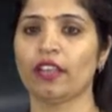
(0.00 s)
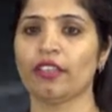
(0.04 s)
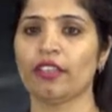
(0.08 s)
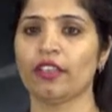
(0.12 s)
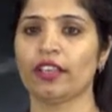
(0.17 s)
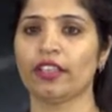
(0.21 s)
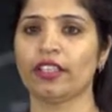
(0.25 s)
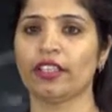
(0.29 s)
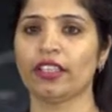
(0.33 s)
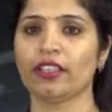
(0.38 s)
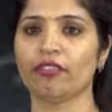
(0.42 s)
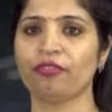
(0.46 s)

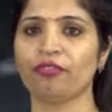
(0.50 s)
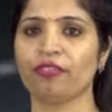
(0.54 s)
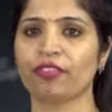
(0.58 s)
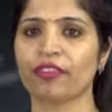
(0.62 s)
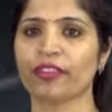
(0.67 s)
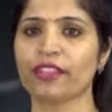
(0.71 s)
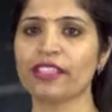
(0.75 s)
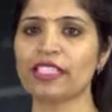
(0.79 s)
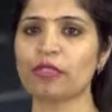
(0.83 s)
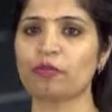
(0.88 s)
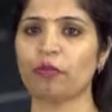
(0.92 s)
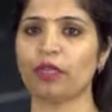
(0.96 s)
The
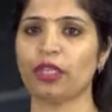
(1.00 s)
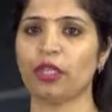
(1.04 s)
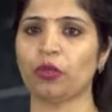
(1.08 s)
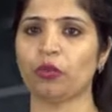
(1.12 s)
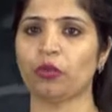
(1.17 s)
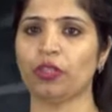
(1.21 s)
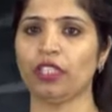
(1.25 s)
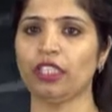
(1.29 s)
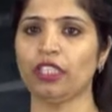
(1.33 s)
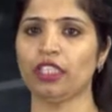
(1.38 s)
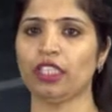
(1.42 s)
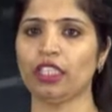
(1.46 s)
difference
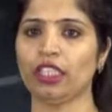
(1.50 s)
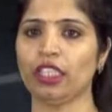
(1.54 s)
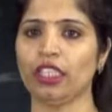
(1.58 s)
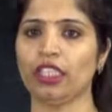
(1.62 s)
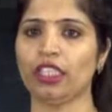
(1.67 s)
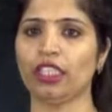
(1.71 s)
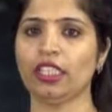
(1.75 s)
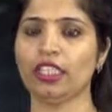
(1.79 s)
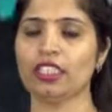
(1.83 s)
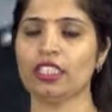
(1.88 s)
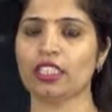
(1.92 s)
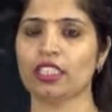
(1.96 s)
between
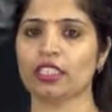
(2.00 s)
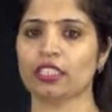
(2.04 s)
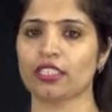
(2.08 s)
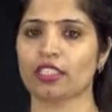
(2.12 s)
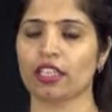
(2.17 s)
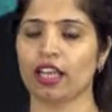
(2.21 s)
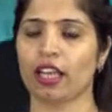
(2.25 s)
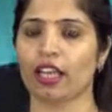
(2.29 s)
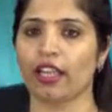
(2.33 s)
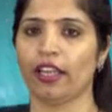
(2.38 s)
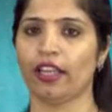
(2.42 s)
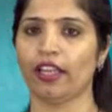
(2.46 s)
each
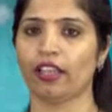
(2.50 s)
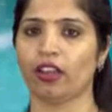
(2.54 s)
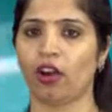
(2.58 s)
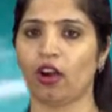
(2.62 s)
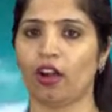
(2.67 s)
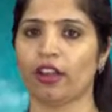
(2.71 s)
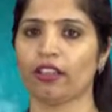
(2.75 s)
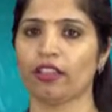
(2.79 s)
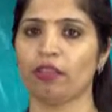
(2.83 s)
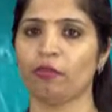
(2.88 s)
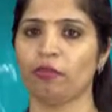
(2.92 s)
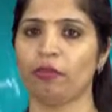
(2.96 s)
child
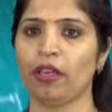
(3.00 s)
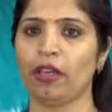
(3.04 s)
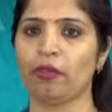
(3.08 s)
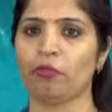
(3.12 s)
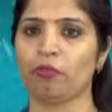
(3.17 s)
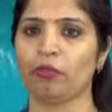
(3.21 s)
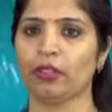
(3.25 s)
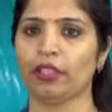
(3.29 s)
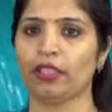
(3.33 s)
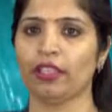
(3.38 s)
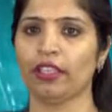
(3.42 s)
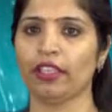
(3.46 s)
or the
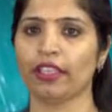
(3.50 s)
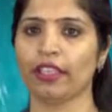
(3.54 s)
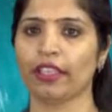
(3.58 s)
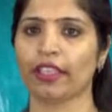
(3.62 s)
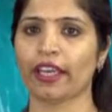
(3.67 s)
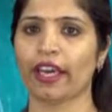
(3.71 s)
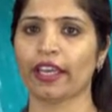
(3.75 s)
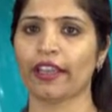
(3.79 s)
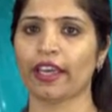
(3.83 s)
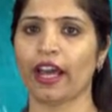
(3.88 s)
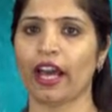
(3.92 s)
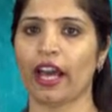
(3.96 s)
member
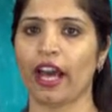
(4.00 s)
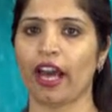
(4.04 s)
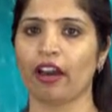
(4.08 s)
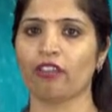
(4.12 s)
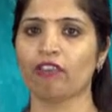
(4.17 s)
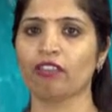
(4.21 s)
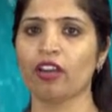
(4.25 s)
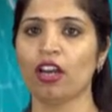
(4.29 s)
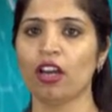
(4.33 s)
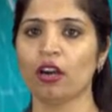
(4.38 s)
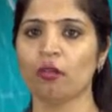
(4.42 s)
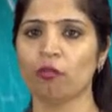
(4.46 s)
can
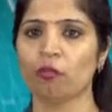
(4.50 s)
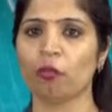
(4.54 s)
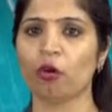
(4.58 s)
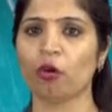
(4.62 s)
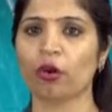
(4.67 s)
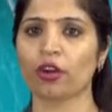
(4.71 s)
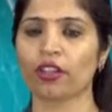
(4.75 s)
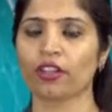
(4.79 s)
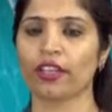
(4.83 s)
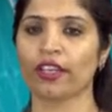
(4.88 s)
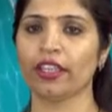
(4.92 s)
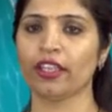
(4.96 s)
have
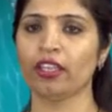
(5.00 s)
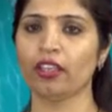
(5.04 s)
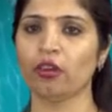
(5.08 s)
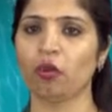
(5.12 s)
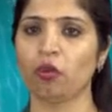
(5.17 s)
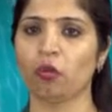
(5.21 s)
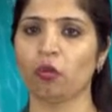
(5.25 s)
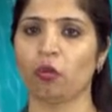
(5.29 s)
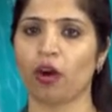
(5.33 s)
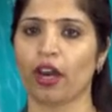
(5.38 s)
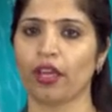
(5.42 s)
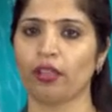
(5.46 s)
more than
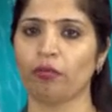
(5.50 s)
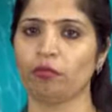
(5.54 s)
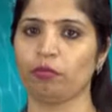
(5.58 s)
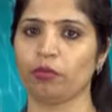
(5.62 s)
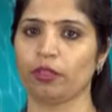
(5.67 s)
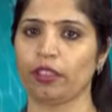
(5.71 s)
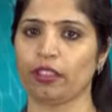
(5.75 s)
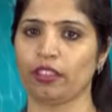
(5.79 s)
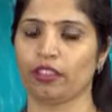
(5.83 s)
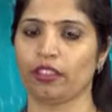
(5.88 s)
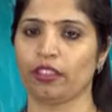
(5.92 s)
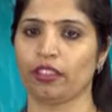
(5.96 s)
one
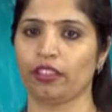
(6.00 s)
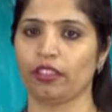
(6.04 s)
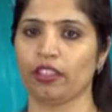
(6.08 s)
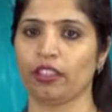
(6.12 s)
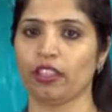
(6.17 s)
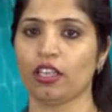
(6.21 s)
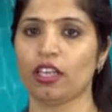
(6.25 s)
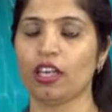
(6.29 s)
parent.